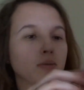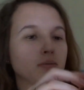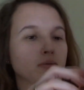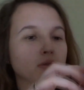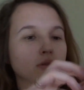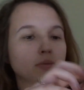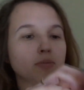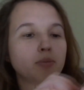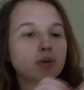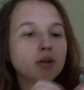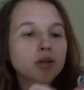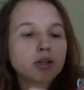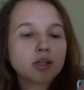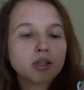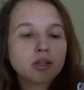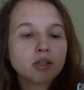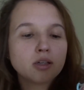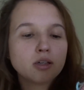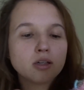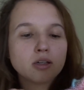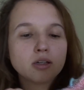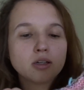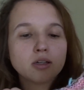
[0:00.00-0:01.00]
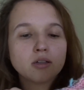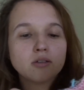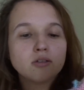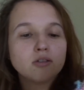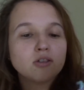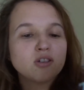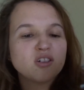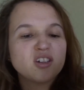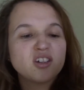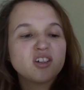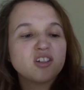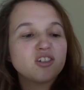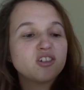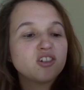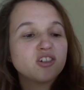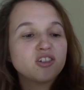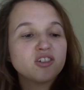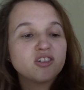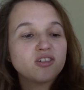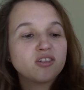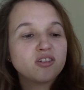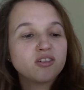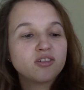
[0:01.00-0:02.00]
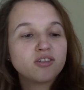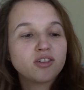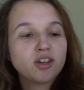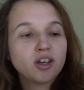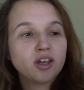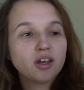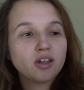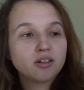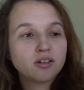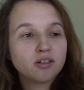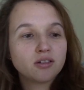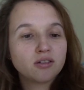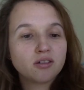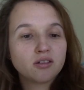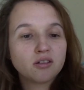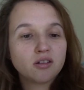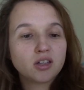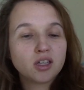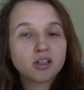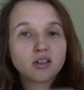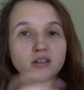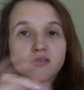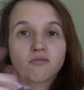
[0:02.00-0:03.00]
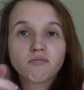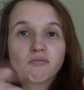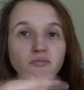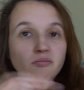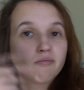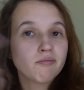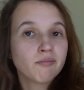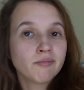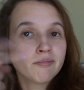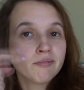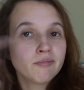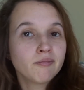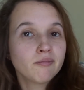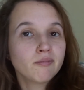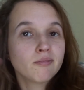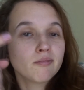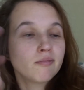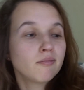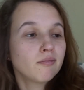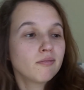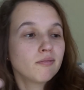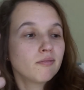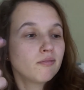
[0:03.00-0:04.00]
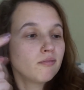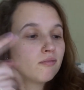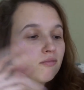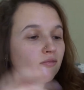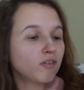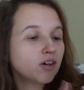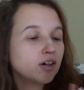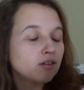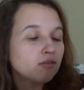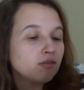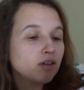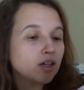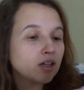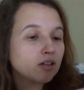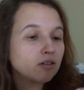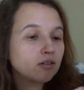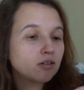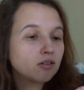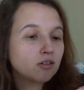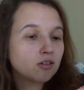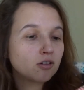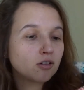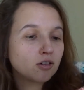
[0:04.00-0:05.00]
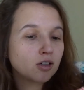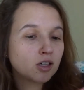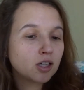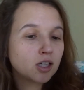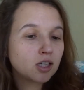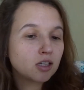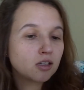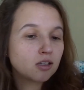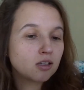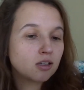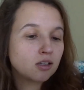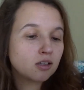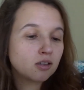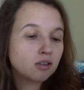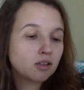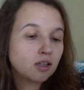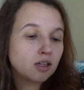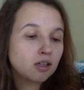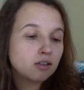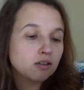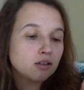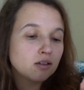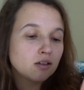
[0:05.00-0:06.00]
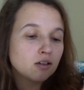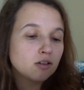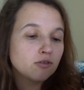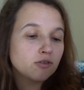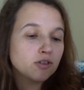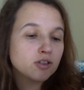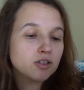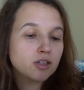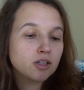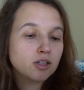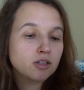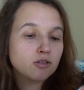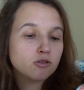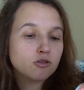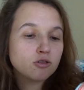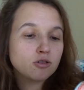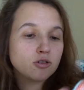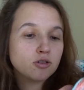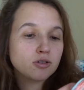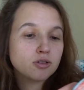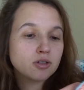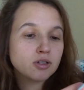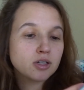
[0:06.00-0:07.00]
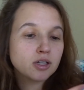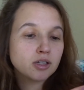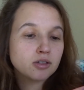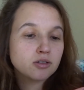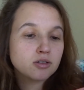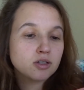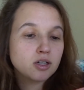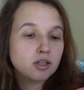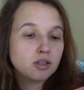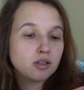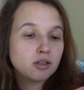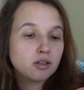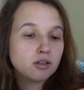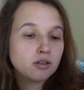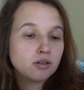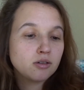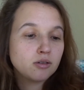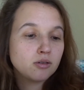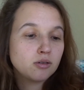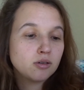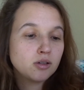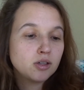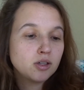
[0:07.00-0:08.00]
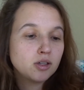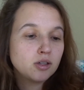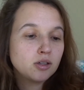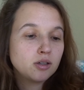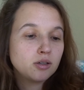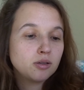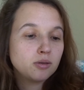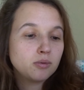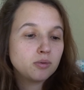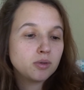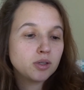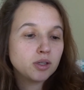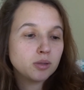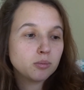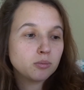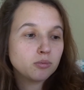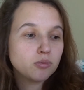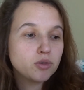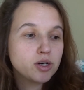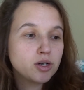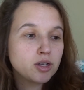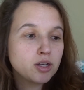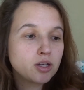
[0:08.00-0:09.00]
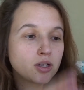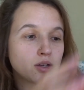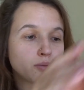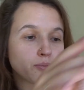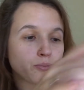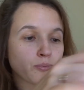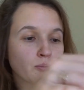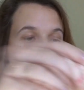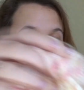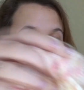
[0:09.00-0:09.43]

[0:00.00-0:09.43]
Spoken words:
up to the body so I can just, knit, run around, stockinette, and then obviously introduce the next colour when I'm ready.